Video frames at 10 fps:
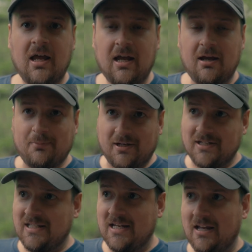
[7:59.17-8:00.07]

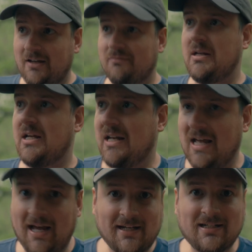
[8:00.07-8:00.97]
because they gave me an
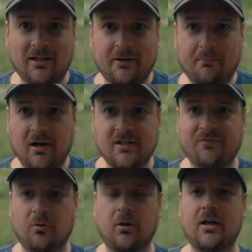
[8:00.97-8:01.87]
excellent price for